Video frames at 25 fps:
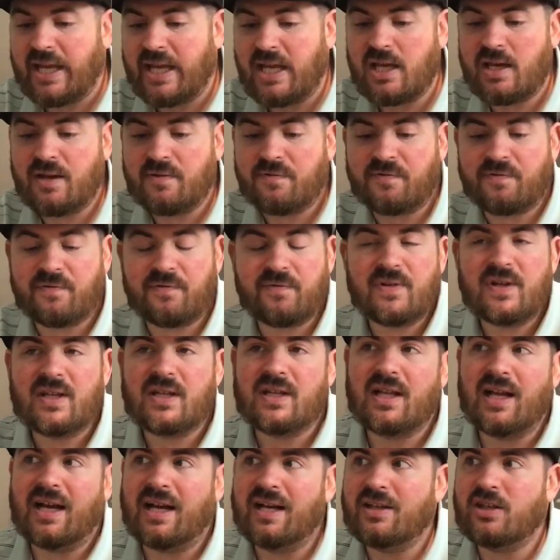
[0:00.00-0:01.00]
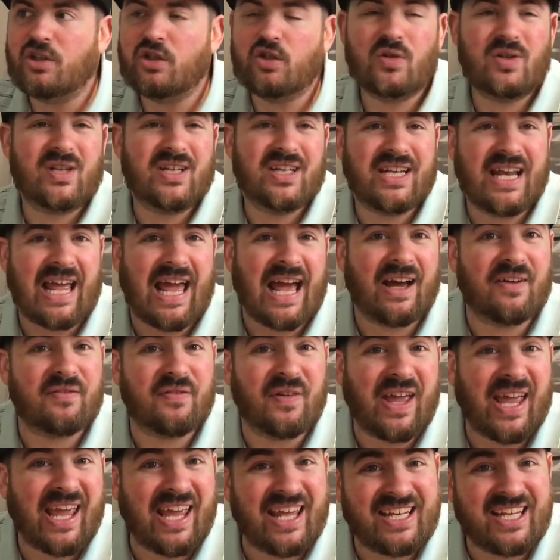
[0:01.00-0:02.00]
If you didn't
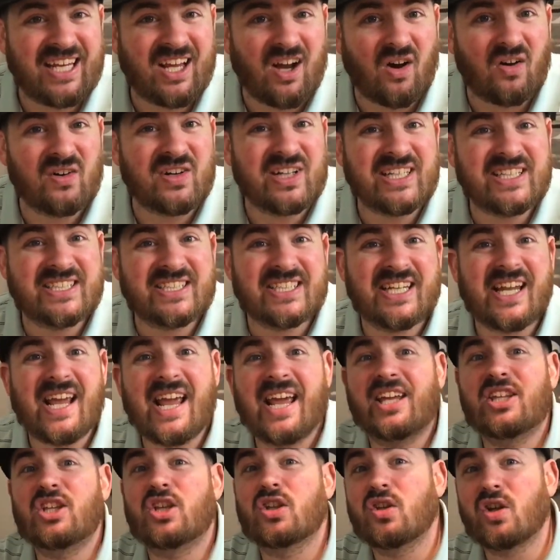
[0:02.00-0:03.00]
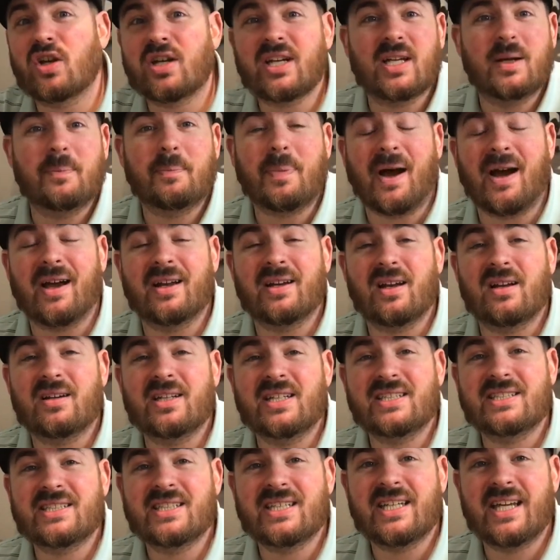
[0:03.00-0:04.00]
have any RDTA and you're looking to buy an
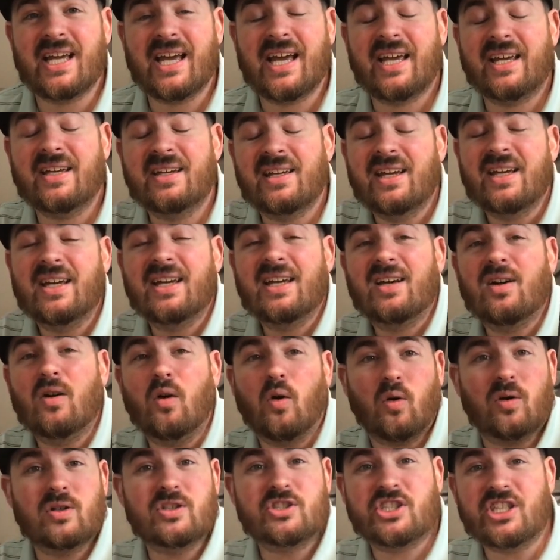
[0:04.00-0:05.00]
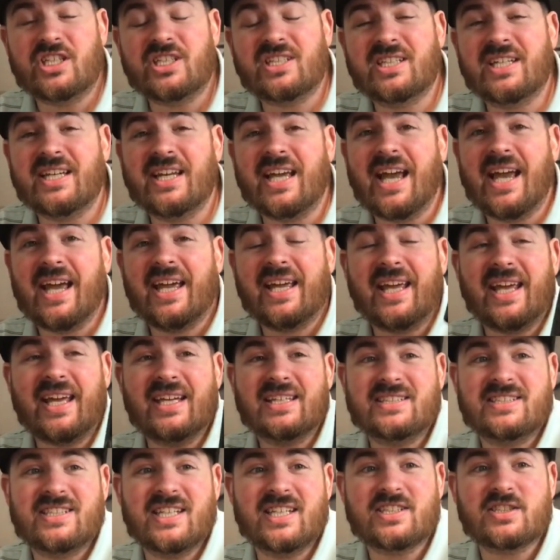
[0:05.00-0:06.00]
RDTA or a GTA,
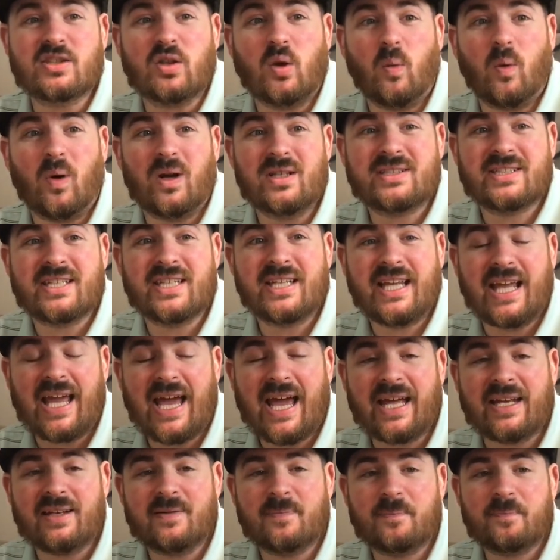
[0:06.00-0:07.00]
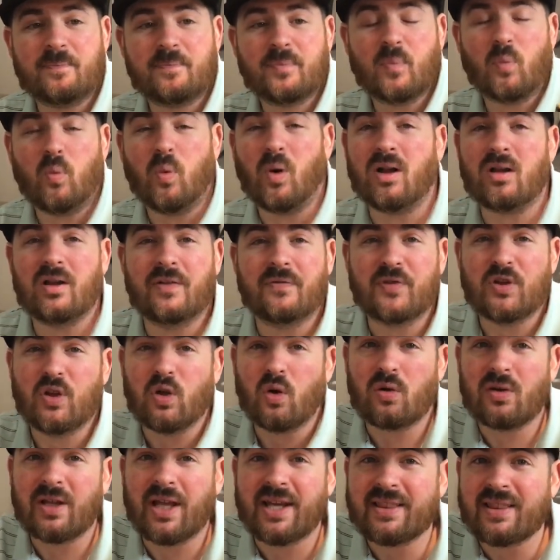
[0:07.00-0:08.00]
is this the one to get? Well, if you
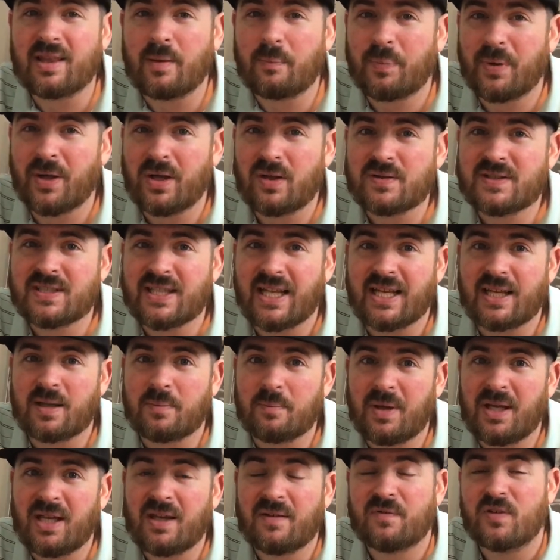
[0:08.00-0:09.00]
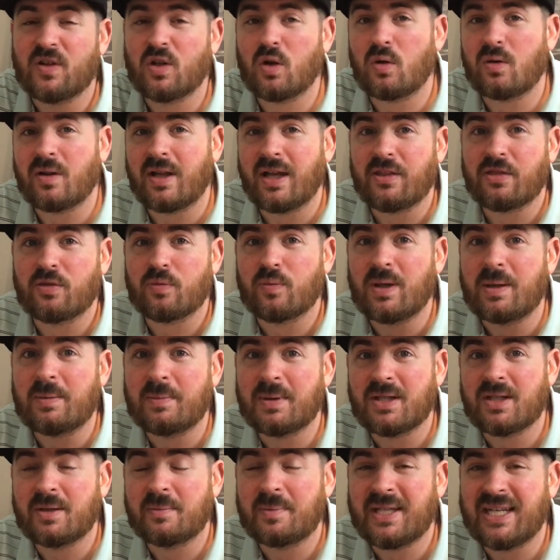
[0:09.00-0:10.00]
don't like the builds like me, if you don't like
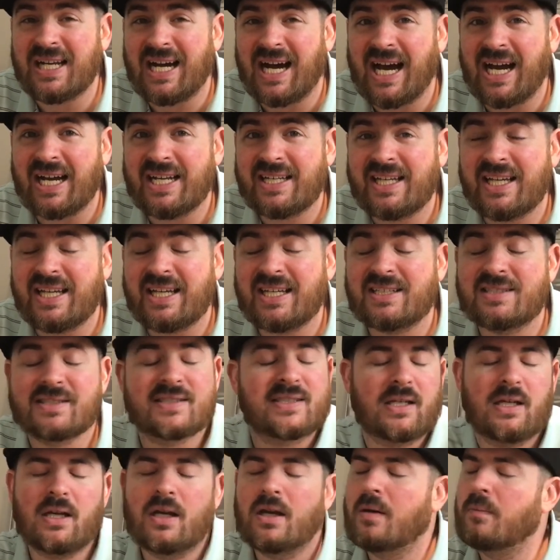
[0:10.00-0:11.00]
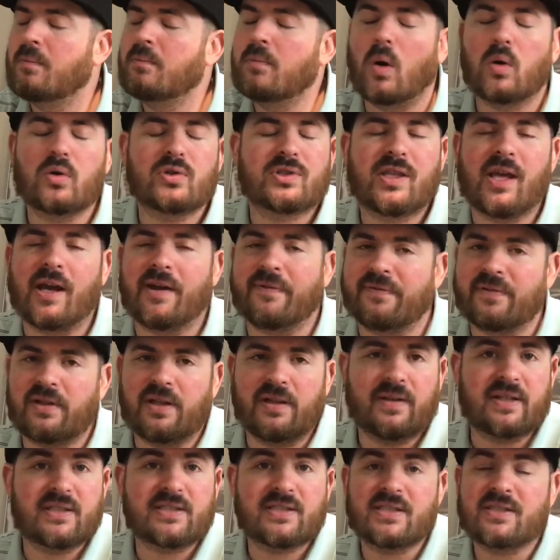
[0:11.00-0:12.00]
3mm IDs, most
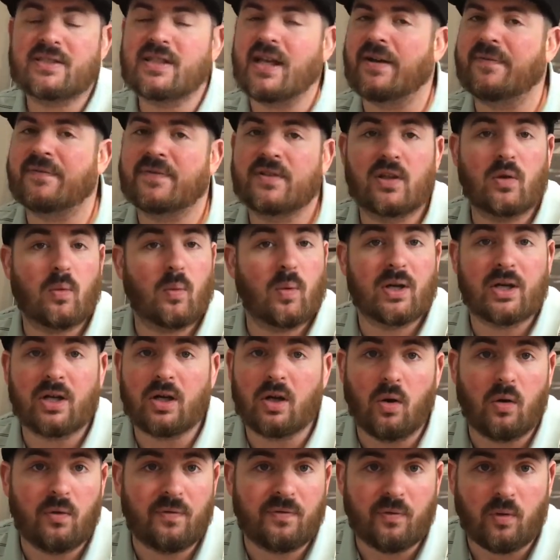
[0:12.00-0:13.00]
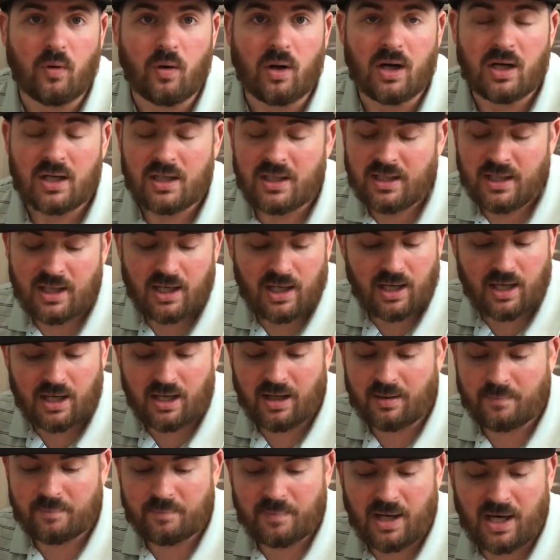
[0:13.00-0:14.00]
definitely. This is definitely the one to go for.
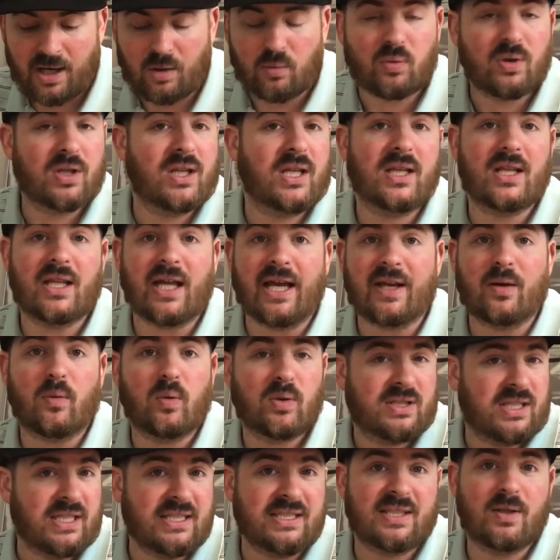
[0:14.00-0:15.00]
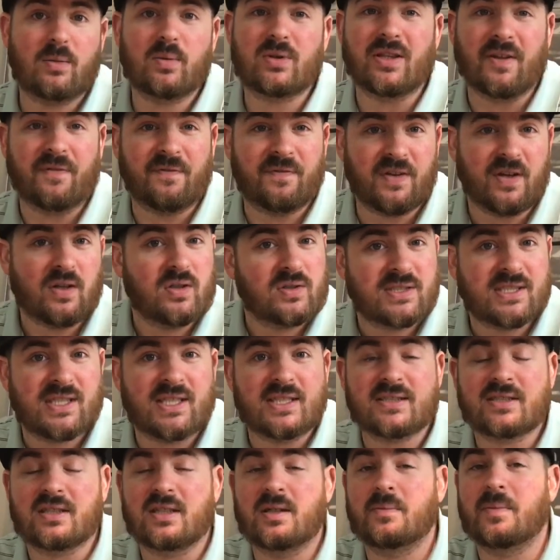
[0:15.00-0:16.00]
Um, I really like what they did with the fill
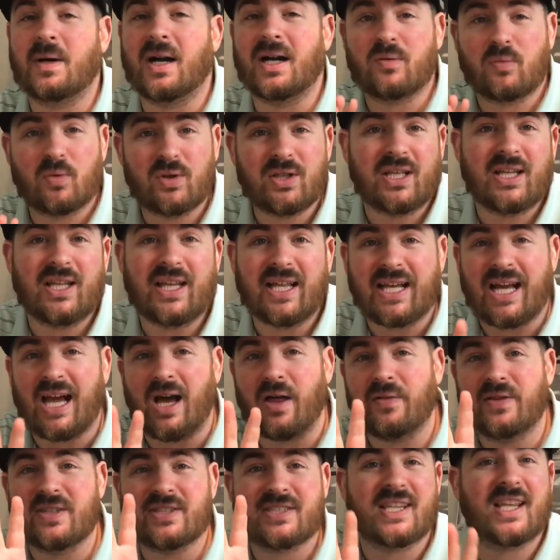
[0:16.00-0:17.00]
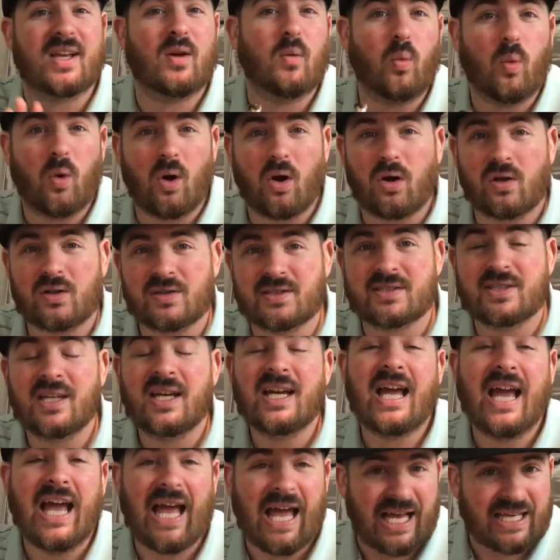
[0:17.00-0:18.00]
system. I really like how this thing works
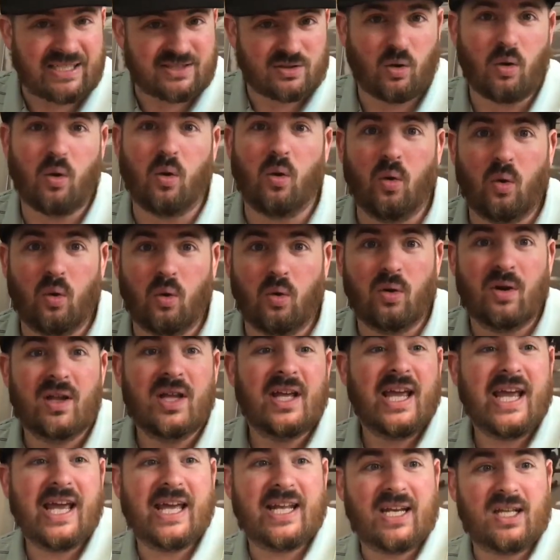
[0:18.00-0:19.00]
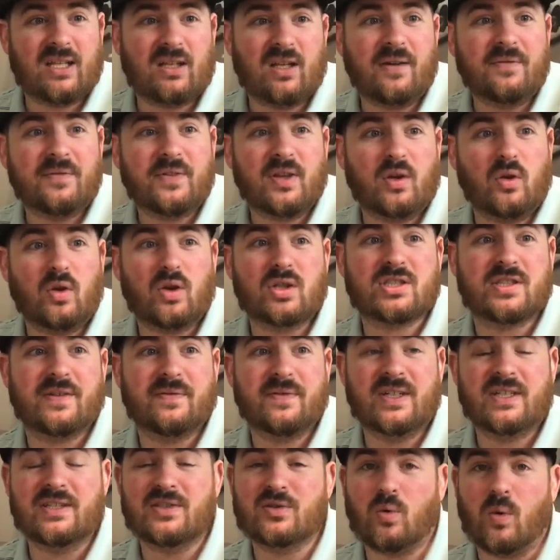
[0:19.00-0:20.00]
as a whole. And I love the looks
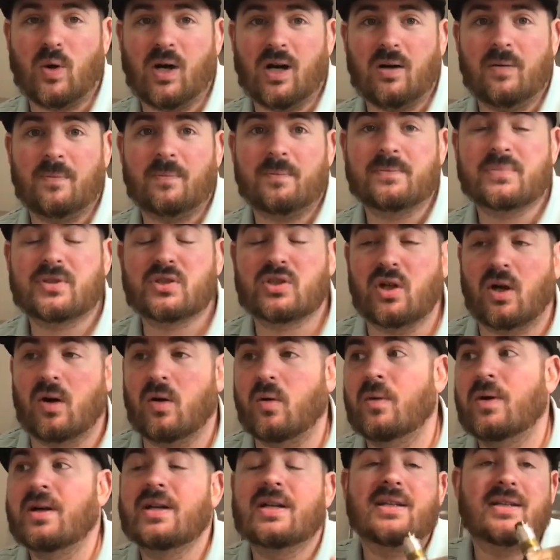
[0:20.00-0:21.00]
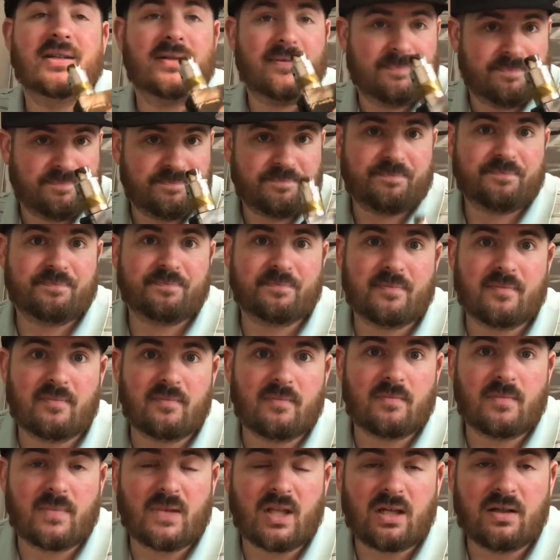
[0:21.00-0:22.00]
of it as well. So
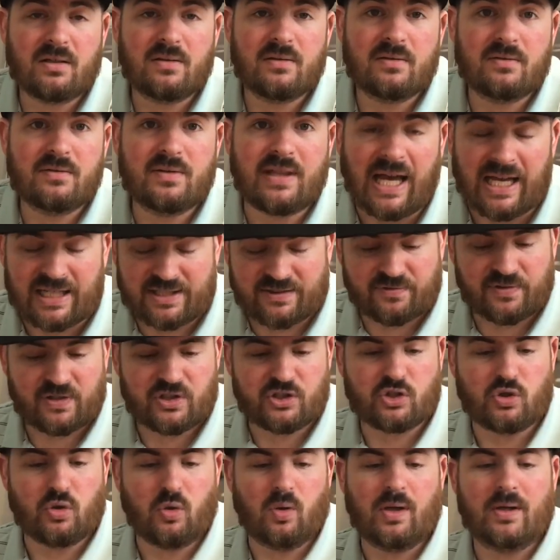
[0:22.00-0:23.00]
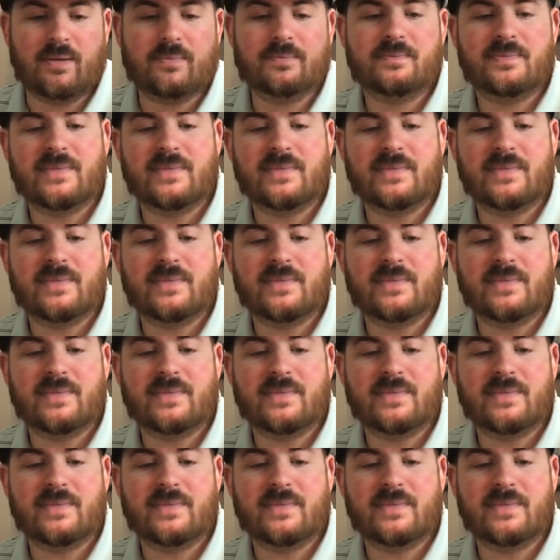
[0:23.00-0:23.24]
that's for sure.